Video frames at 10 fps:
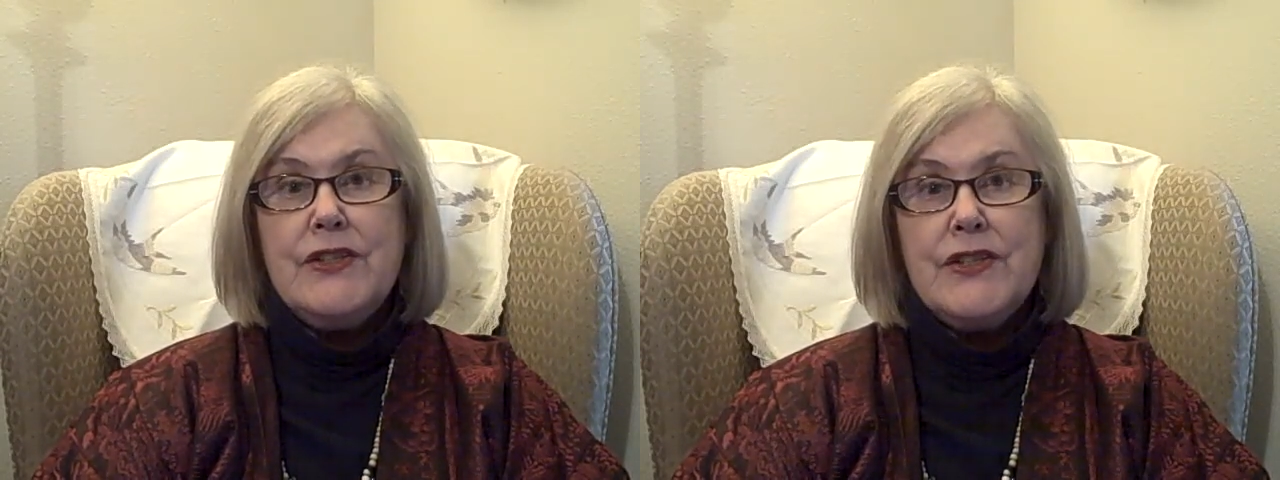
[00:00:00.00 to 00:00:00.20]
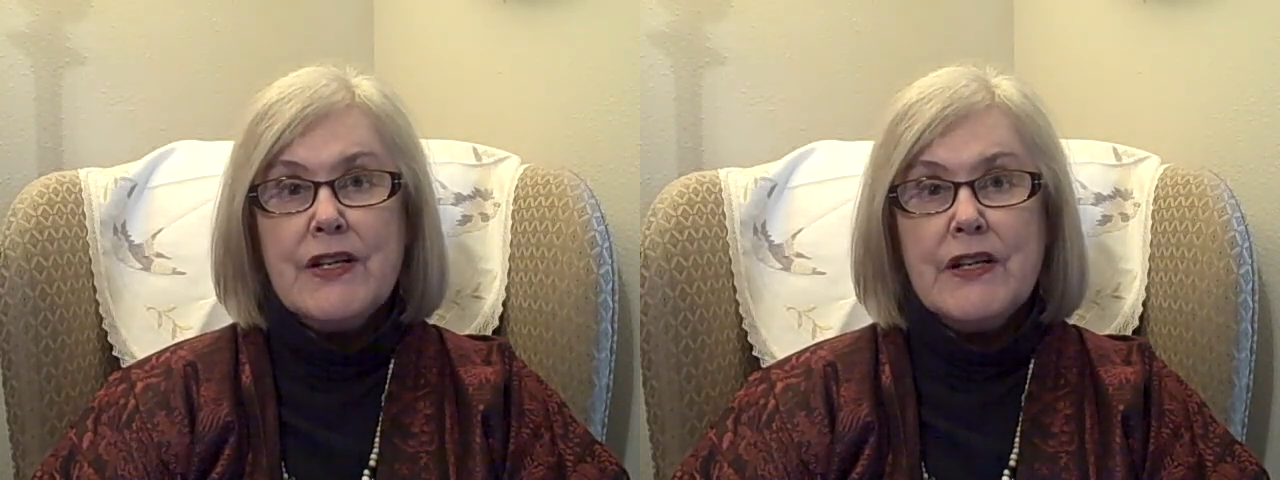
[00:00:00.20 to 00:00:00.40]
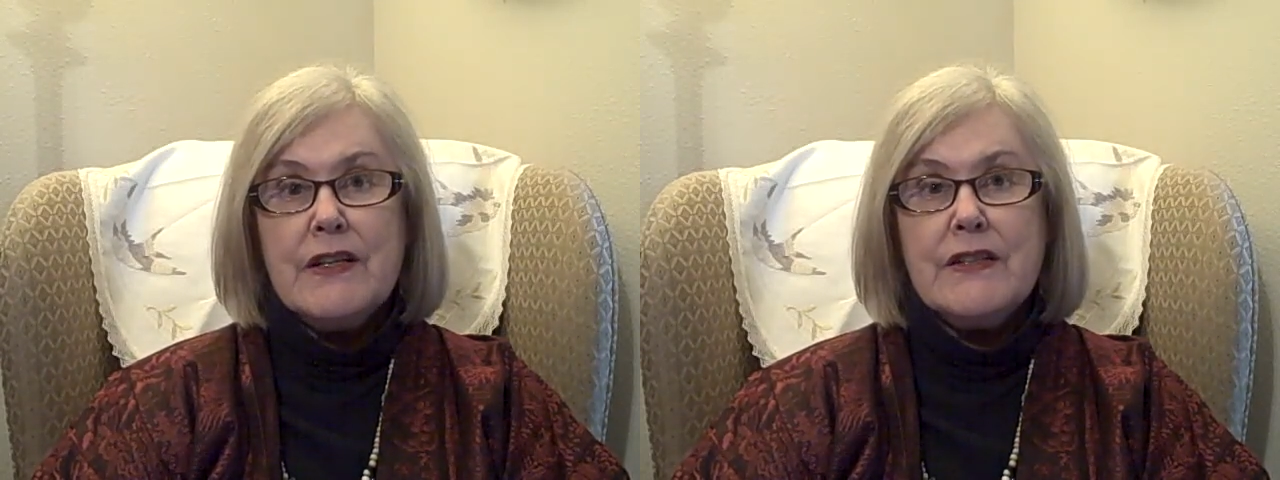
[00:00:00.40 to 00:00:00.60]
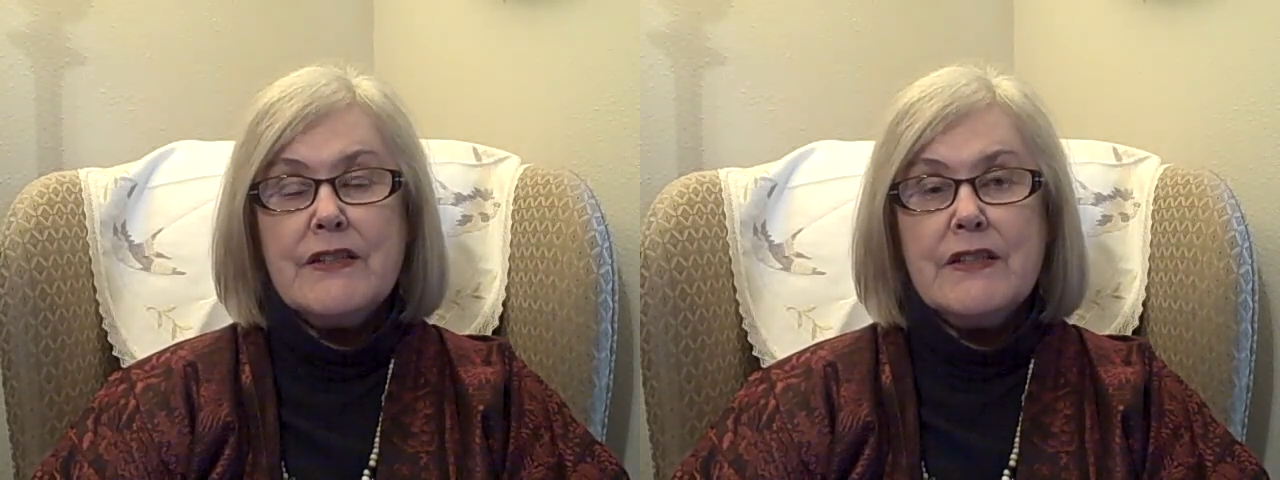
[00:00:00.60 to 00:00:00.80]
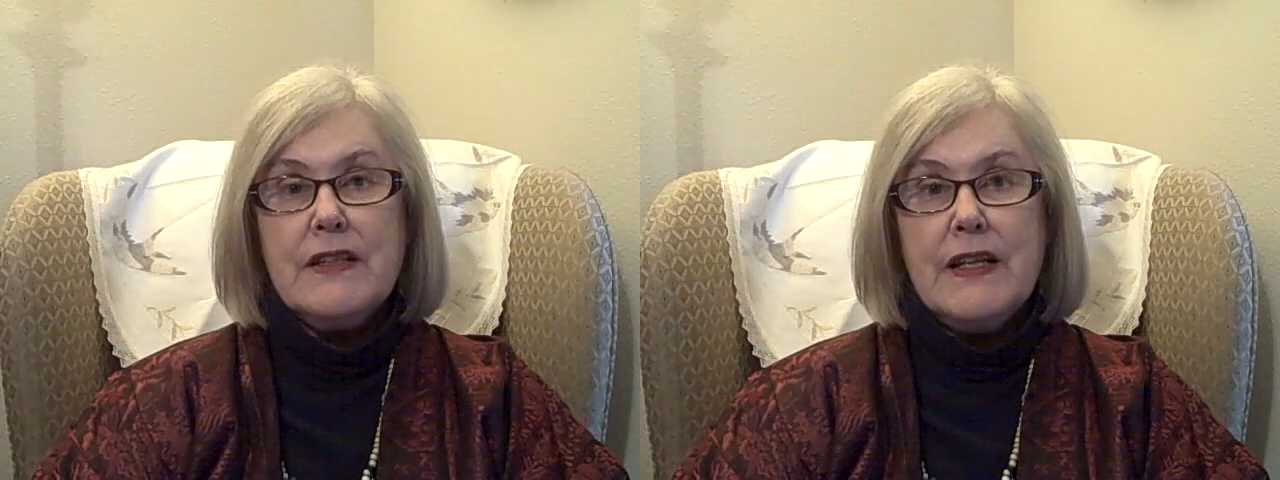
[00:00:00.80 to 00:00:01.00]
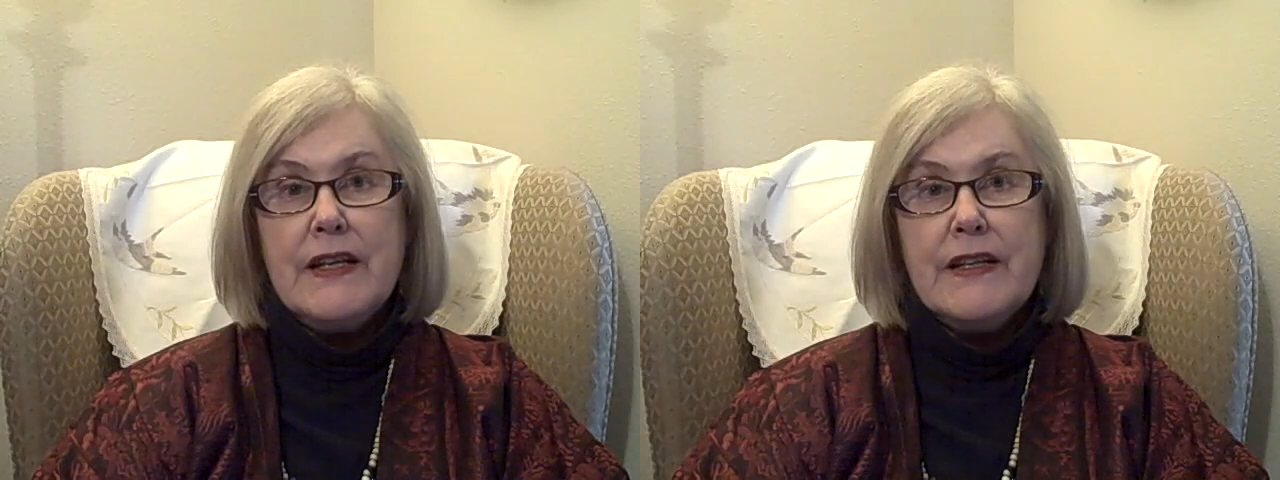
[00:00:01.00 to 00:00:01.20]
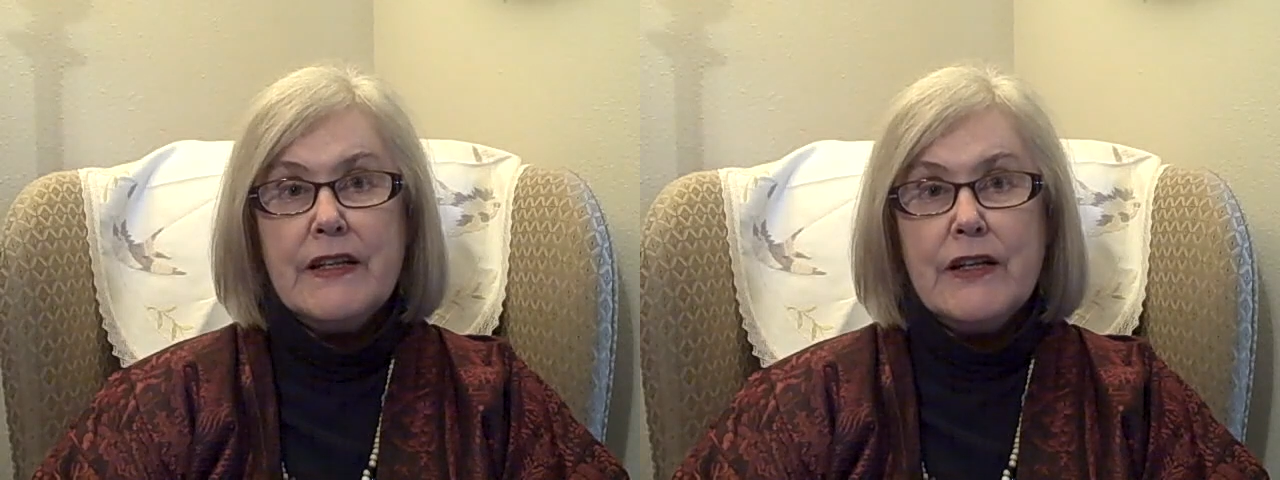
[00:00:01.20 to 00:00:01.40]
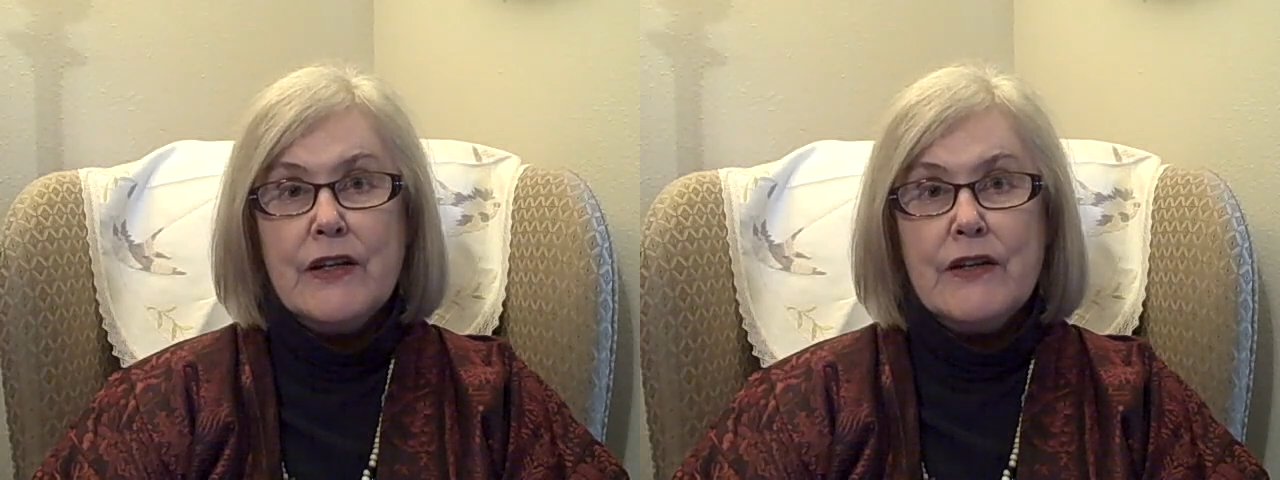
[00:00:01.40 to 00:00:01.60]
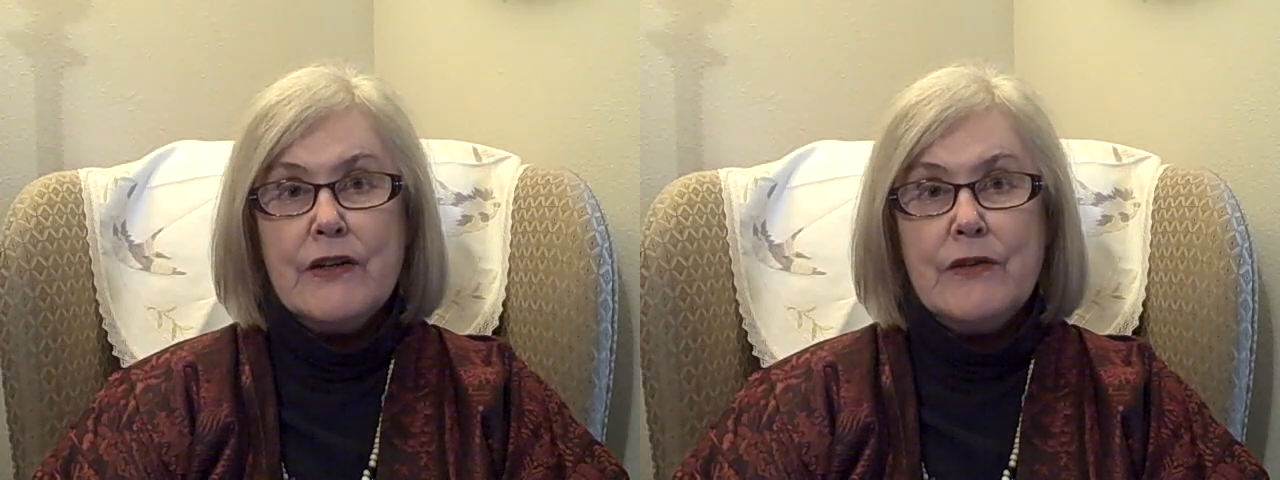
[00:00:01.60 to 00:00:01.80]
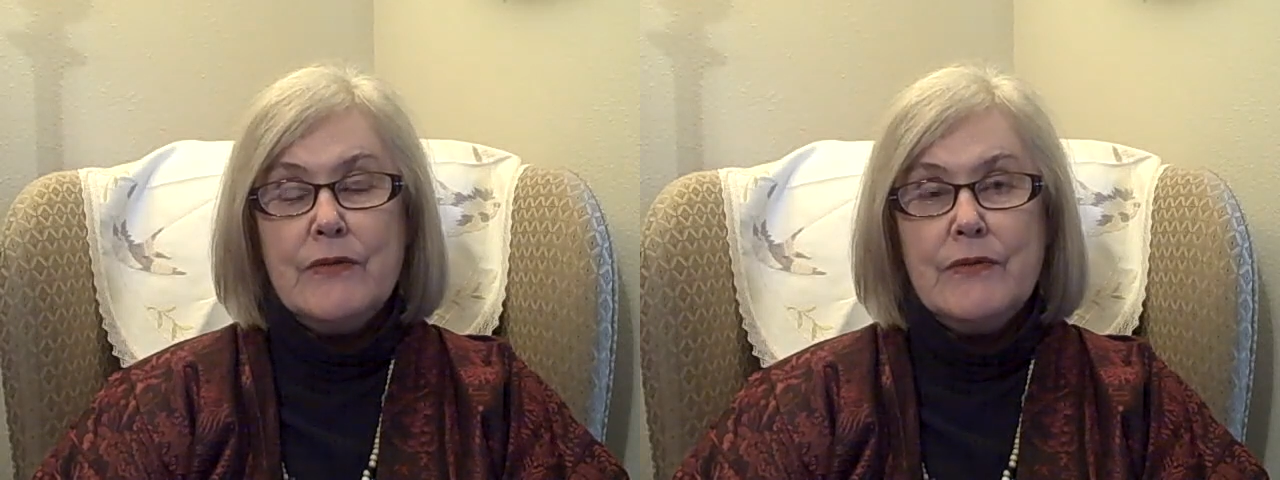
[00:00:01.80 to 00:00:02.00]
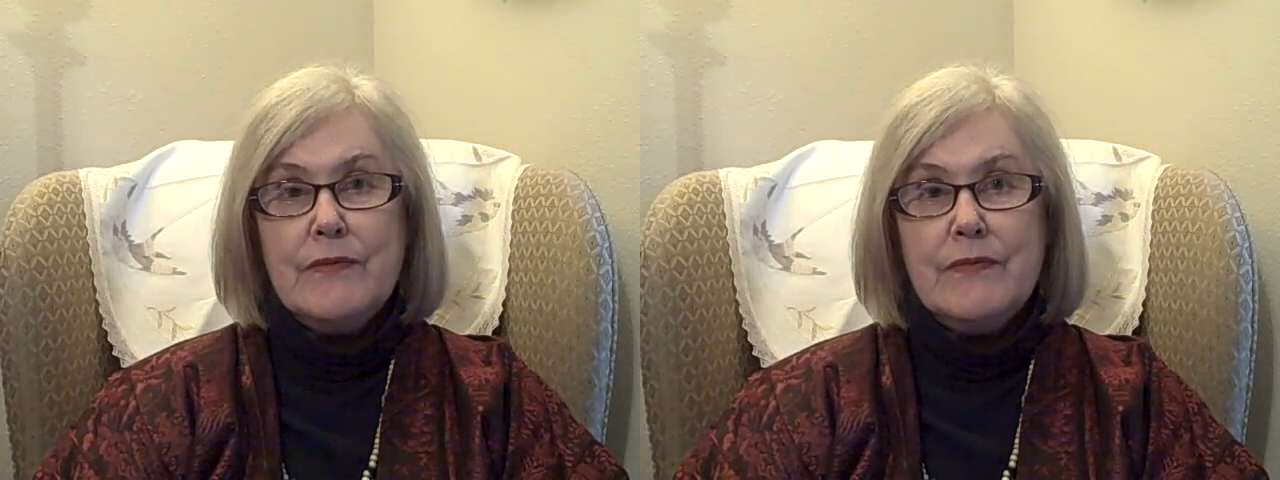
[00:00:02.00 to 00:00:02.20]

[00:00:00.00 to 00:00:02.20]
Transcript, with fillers: just let it go.